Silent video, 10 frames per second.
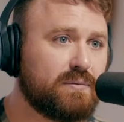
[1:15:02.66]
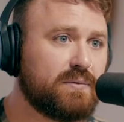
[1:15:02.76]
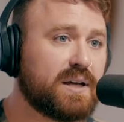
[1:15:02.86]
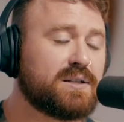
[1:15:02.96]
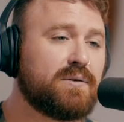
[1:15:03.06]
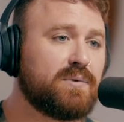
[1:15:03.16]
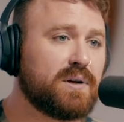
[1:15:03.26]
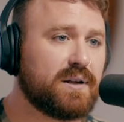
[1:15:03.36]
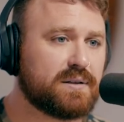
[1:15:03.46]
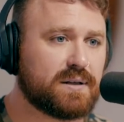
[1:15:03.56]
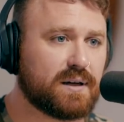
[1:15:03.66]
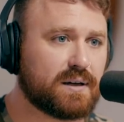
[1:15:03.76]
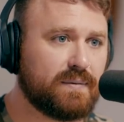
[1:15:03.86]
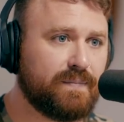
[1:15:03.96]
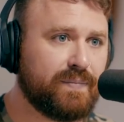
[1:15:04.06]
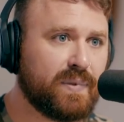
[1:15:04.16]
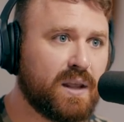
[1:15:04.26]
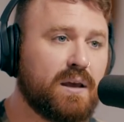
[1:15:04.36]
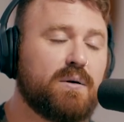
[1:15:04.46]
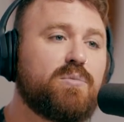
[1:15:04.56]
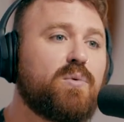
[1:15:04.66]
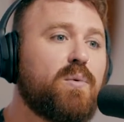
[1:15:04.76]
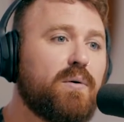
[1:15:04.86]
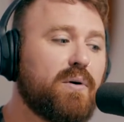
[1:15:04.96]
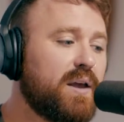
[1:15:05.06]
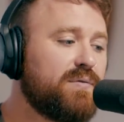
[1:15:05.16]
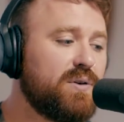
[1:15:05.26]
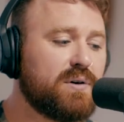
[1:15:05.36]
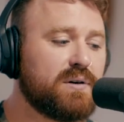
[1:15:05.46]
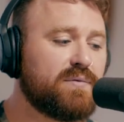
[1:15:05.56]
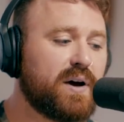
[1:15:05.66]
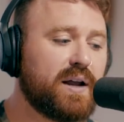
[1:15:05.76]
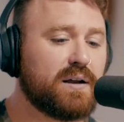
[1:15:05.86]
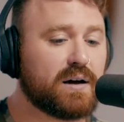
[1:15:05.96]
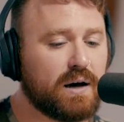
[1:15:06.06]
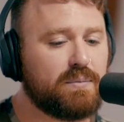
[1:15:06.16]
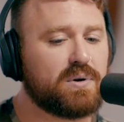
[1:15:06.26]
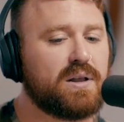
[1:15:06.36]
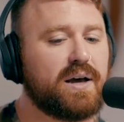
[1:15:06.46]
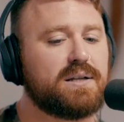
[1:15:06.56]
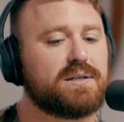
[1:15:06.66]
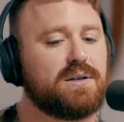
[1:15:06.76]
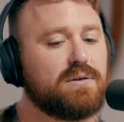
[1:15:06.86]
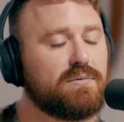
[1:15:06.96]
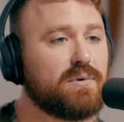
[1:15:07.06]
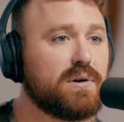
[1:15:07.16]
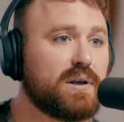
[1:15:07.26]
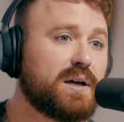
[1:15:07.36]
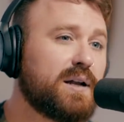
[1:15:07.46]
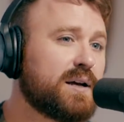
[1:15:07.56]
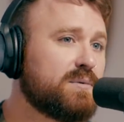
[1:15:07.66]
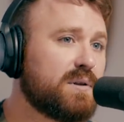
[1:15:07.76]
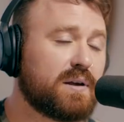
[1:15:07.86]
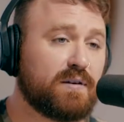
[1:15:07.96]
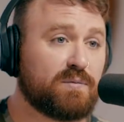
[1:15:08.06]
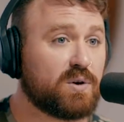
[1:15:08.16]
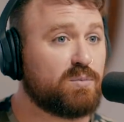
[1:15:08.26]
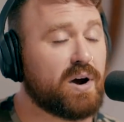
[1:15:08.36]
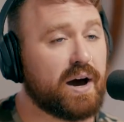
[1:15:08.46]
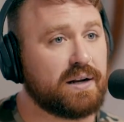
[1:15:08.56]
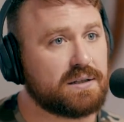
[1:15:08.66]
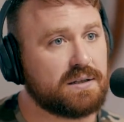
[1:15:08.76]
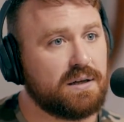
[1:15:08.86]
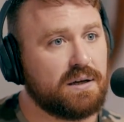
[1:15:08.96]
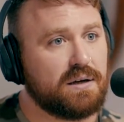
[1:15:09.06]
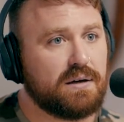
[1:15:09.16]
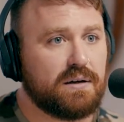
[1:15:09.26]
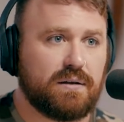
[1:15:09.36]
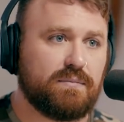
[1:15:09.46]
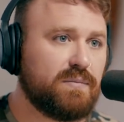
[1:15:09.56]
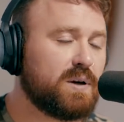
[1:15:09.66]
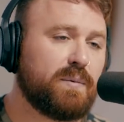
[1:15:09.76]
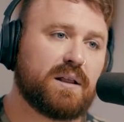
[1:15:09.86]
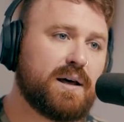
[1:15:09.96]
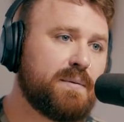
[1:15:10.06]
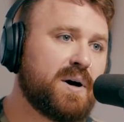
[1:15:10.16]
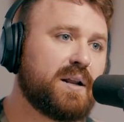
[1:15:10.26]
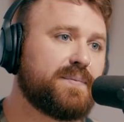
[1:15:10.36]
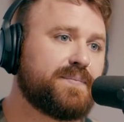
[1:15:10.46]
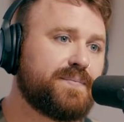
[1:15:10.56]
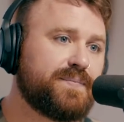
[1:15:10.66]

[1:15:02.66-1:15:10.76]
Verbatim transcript: that's unrealistic. But what, if you can find a couple clients that you can really connect with and give them a good product, you can make a lot of money.